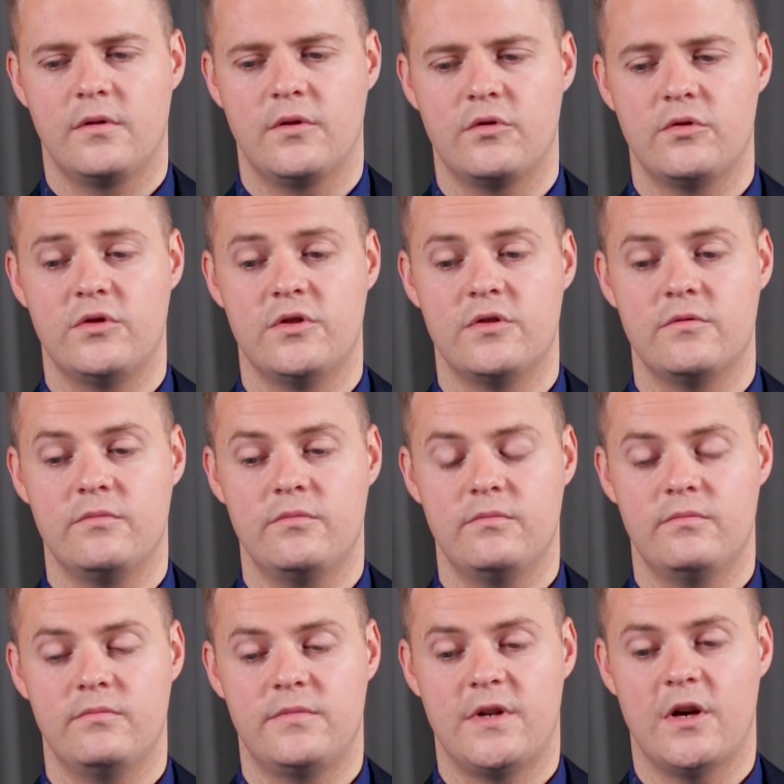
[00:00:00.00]
Could you
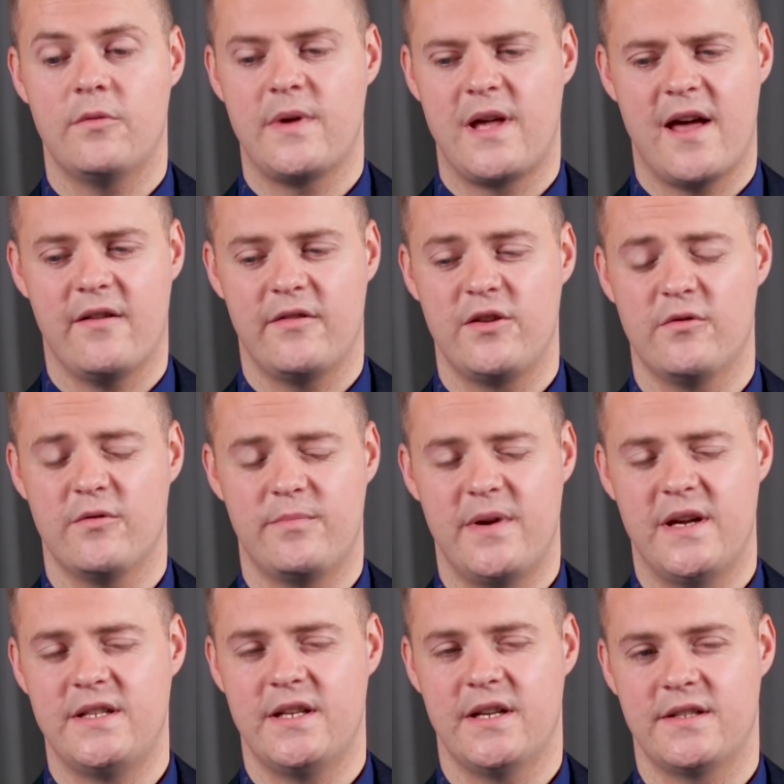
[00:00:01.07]
tell me how your
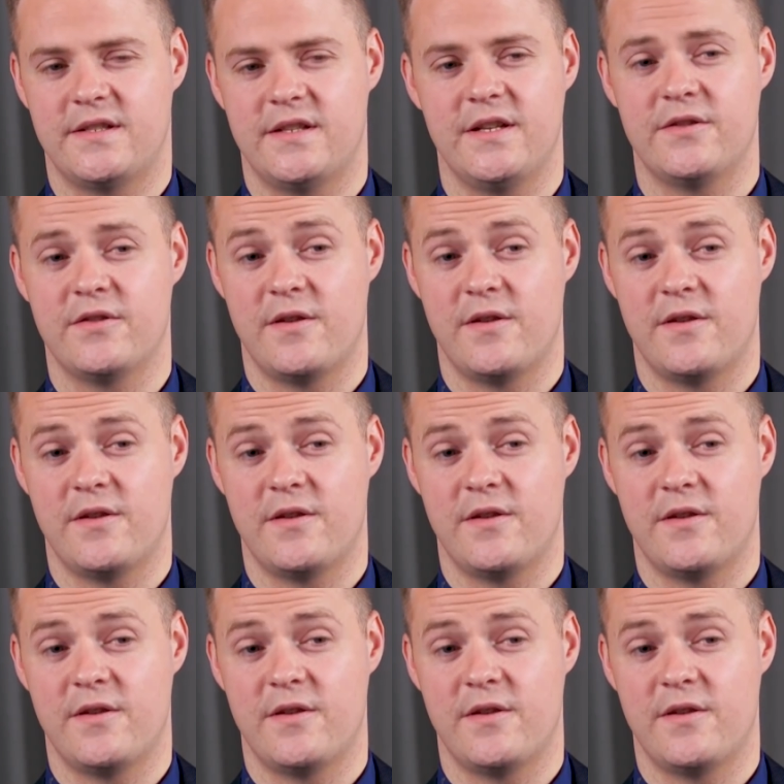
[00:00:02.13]
PTSD